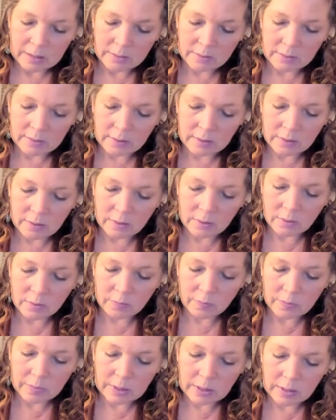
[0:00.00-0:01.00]

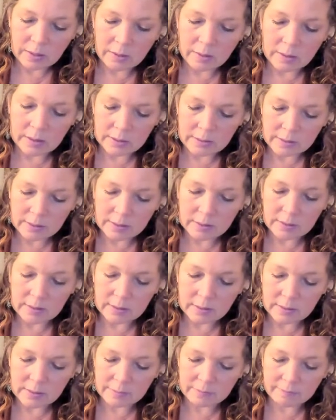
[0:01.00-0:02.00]
So this
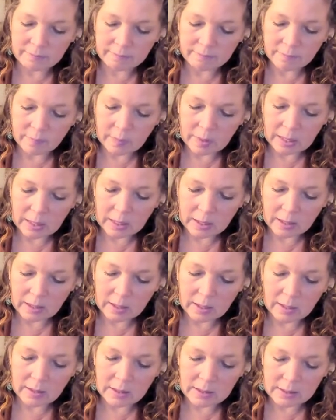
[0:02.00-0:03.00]
is
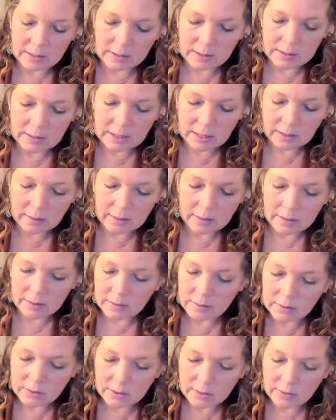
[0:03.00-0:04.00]
a deck that
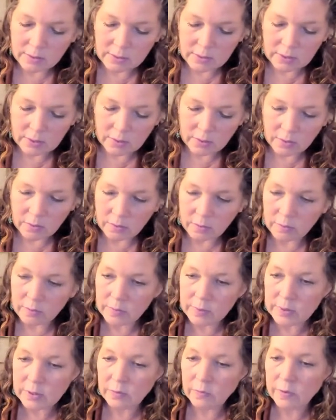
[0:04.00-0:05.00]
is just
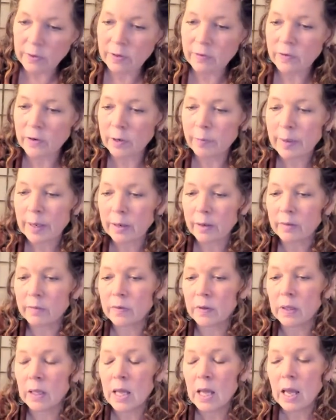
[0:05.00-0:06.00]
so very, very
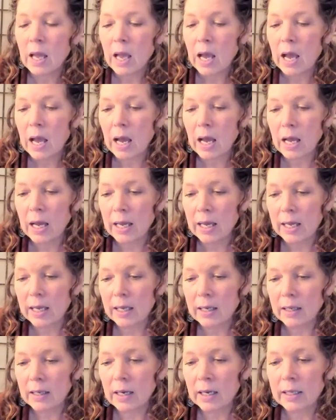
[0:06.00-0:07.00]
powerful.
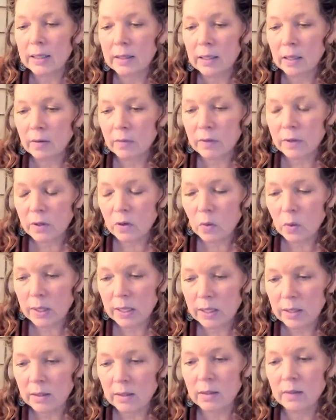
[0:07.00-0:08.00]
I love the
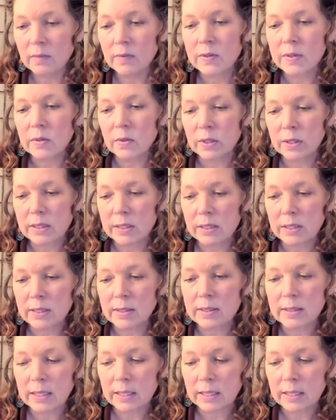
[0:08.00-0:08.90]
Queen of Swords in this